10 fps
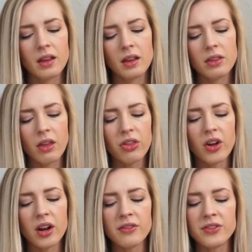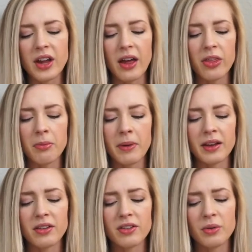The thought of death
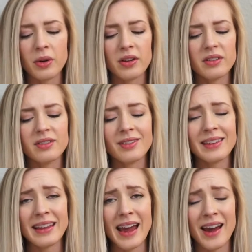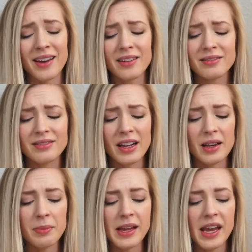made Stuart sad, and
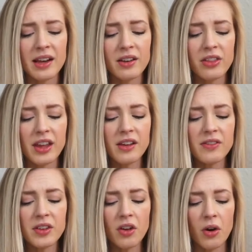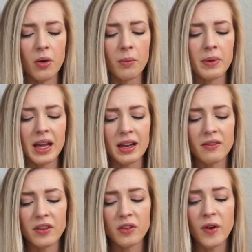he began to think of his home and
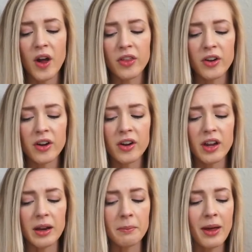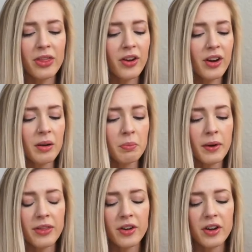of his father and mother and
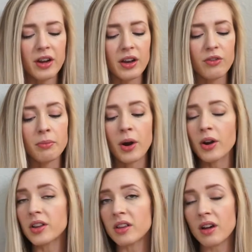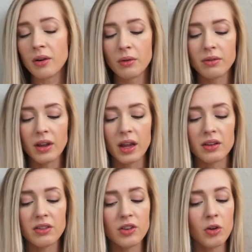brother and of Margalo
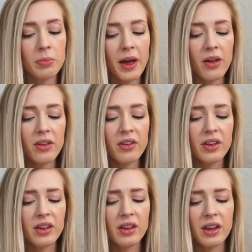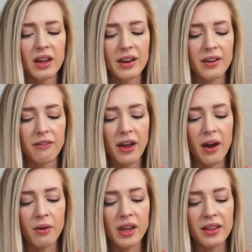and Snowbell and of
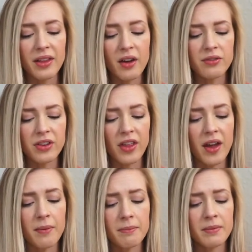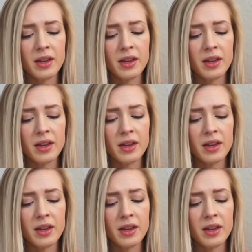how he loved them.